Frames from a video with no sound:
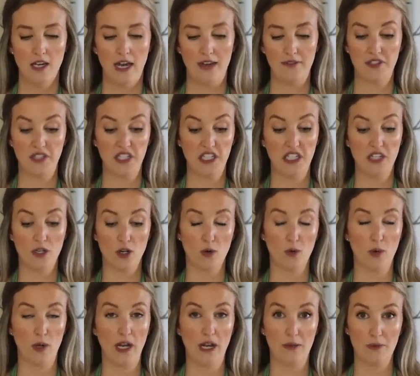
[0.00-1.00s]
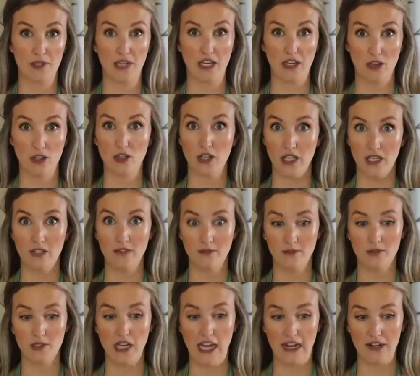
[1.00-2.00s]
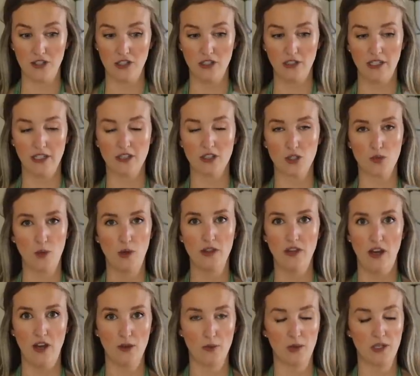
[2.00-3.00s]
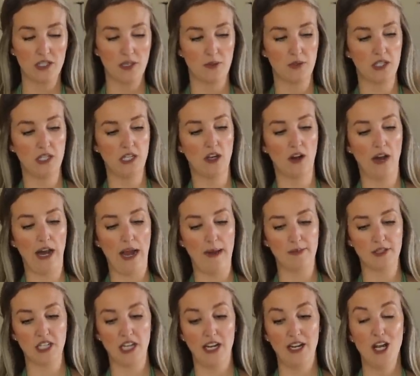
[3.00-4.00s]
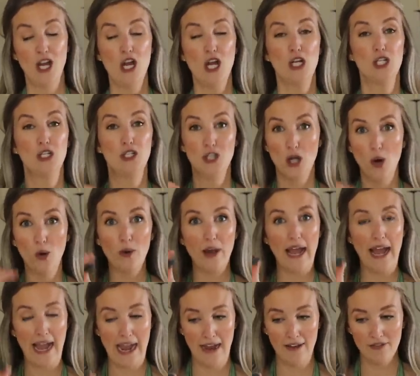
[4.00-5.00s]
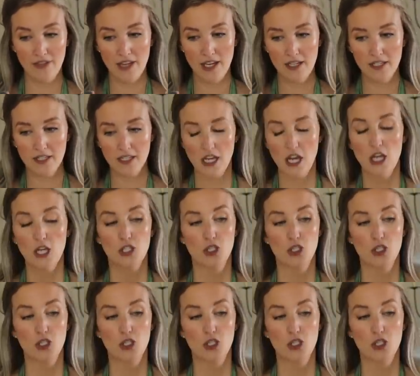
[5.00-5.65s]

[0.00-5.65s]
have seen, or when I was like looking to actually link this one, the other ones I was seeing on Amazon, don't have this.